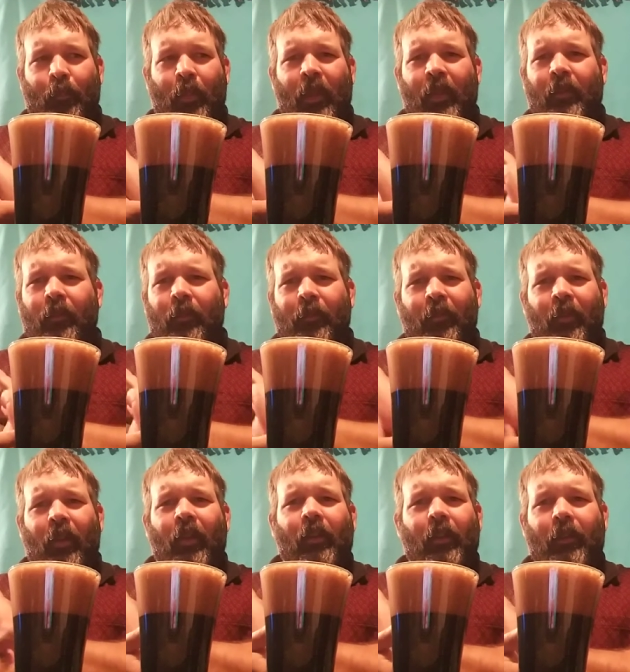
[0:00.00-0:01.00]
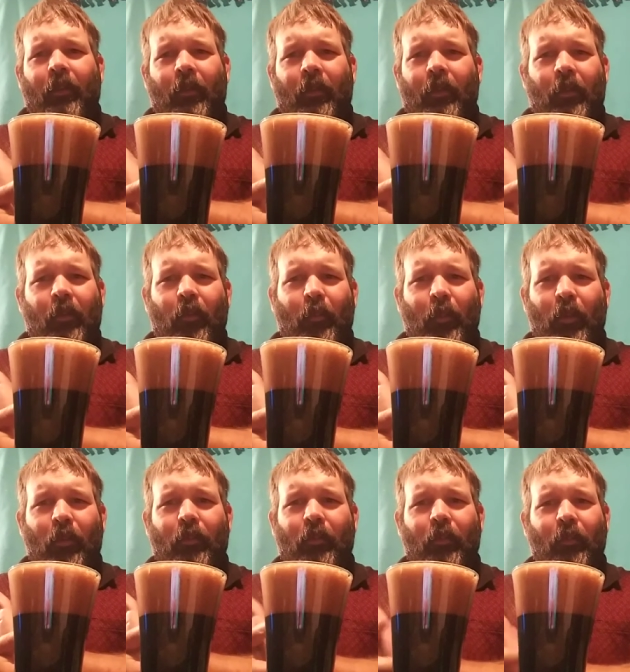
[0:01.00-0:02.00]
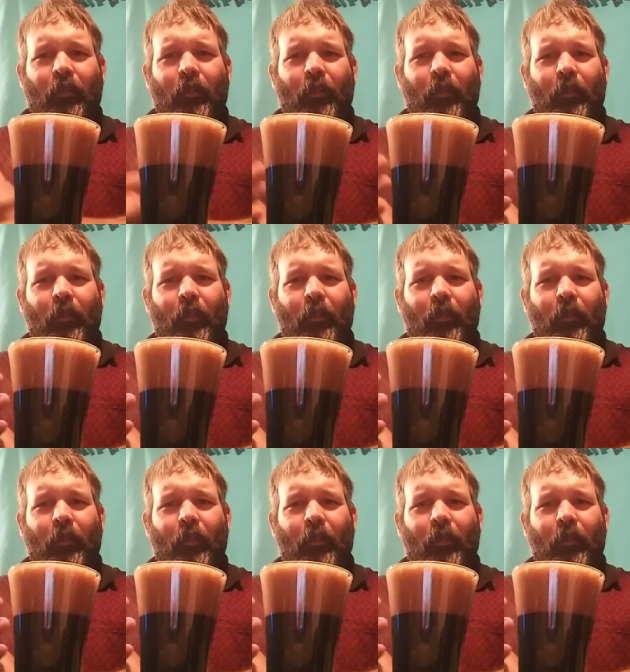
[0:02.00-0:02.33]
baker's chocolate on it almost is